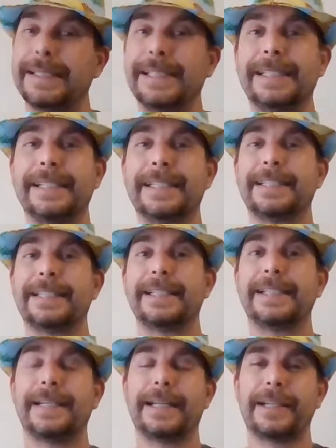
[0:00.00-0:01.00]
it's
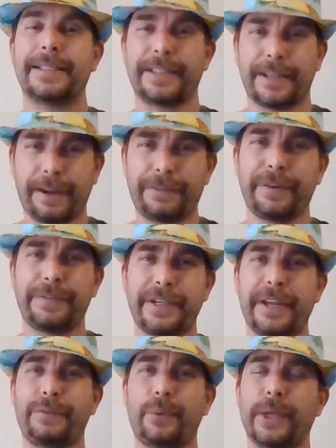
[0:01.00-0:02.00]
a cover of "The
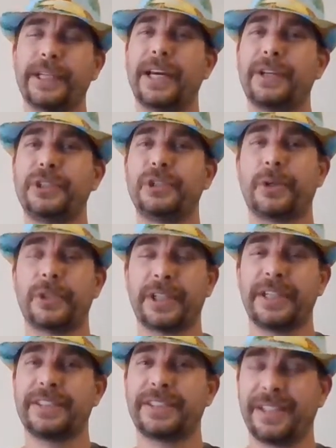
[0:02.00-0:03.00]
Devil Went Down to Georgia," and
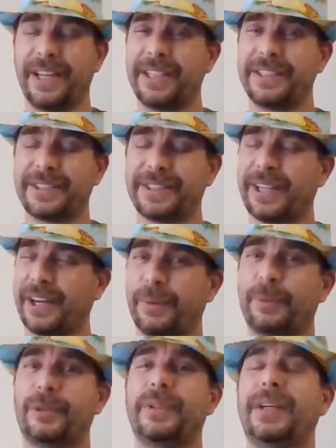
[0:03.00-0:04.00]
it's
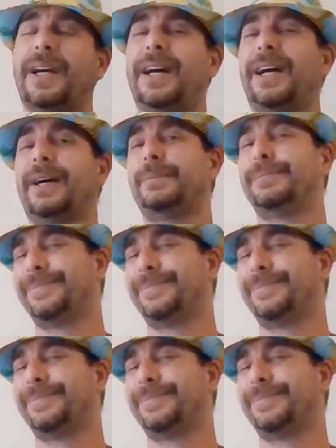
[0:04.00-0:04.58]
terrible. I'm